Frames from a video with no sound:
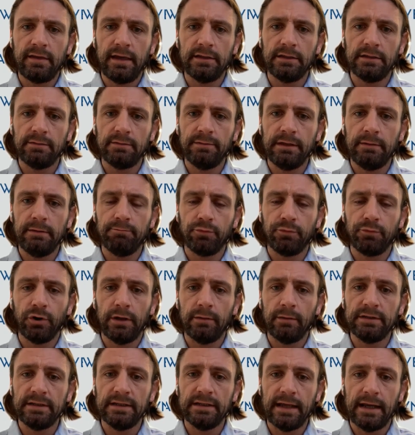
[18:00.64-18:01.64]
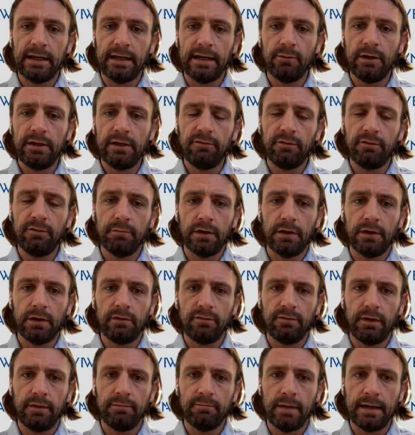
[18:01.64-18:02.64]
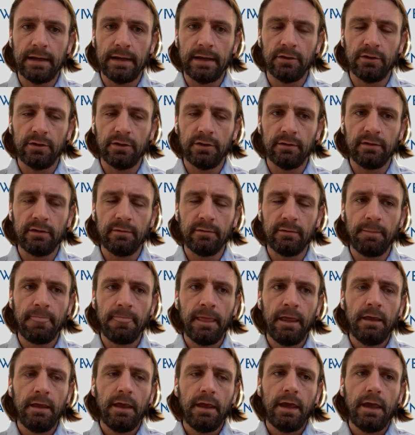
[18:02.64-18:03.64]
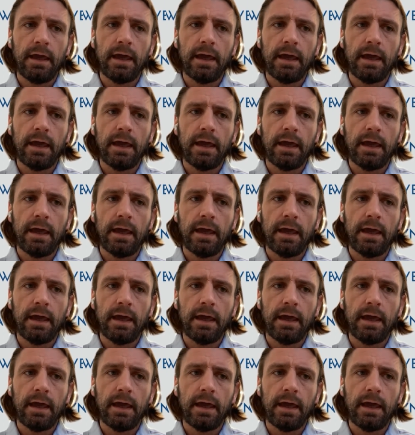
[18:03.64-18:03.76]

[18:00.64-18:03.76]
tend to be prohibited anyway for most fund managers. Yeah.